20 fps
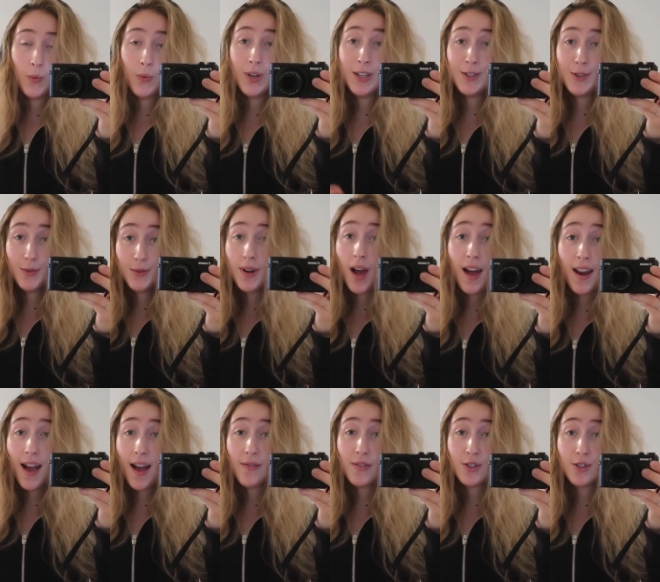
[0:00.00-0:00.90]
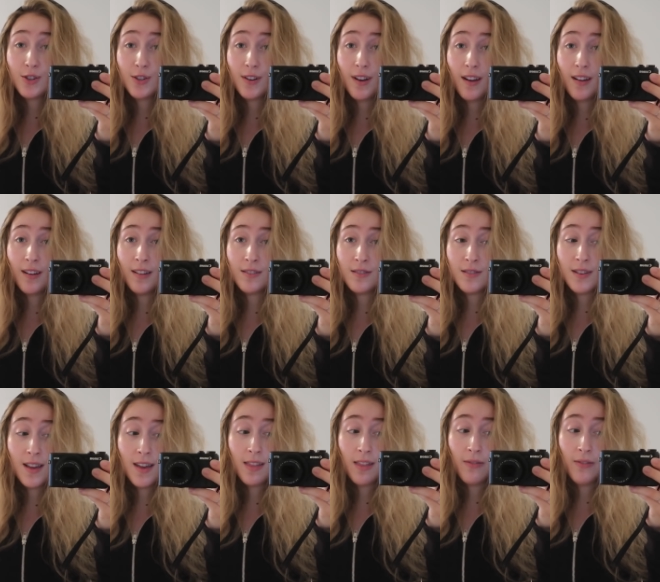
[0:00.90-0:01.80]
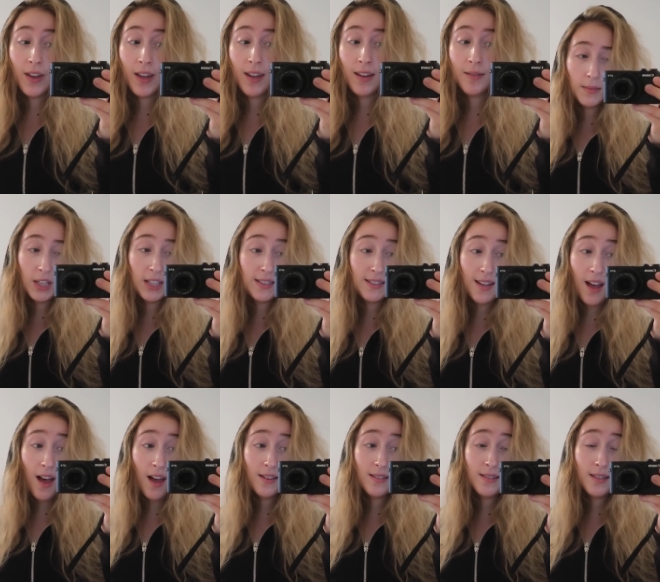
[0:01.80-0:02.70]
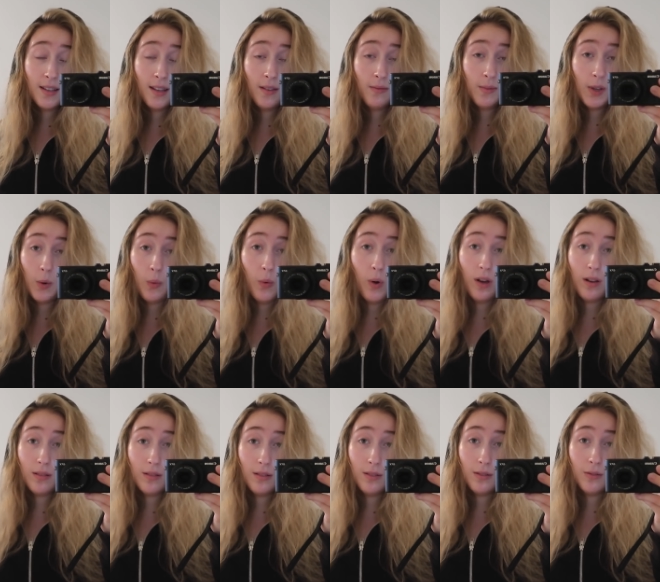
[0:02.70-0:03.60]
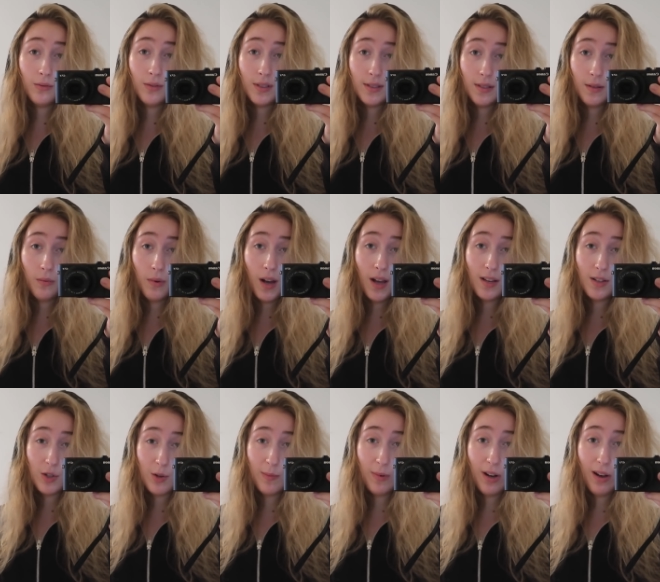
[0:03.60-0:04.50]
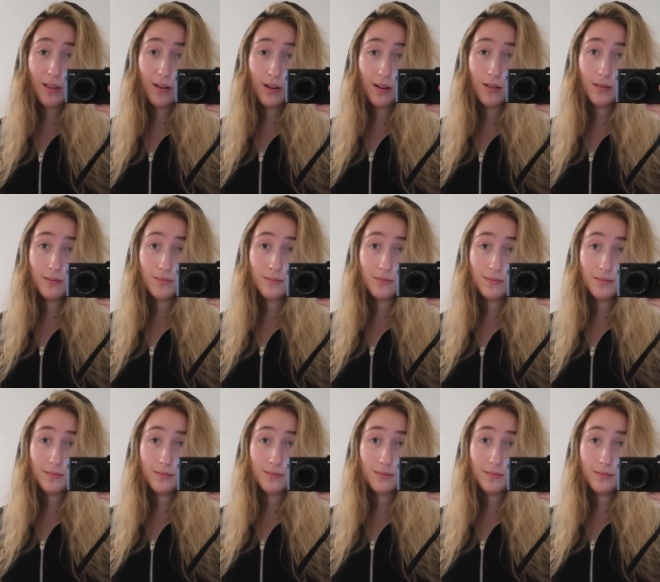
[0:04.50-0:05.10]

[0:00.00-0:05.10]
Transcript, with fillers: We do not have a shirt on underneath of it because honestly give me one good reason why I should bother.